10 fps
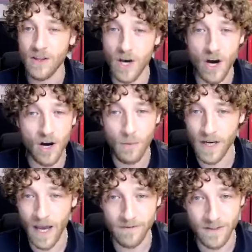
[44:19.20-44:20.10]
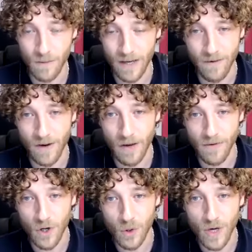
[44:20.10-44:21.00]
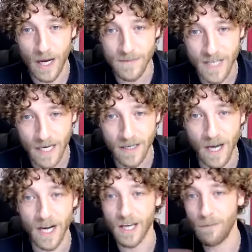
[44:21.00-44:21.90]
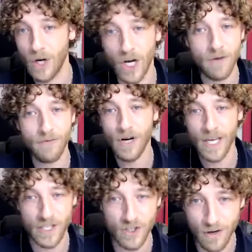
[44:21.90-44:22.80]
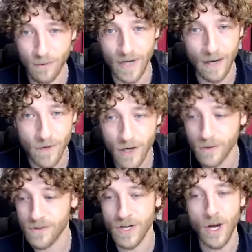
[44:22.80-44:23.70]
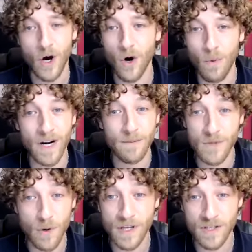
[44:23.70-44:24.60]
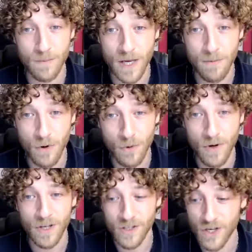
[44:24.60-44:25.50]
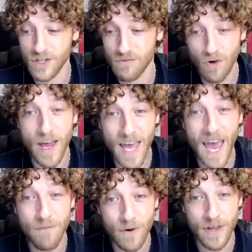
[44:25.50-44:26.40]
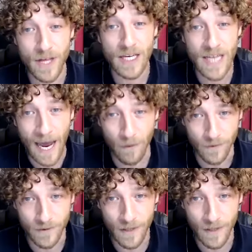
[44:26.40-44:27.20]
the car when I have to, if a call comes in, I can pull over and I can scribble down notes, or when I'm talking to people, just write everything down.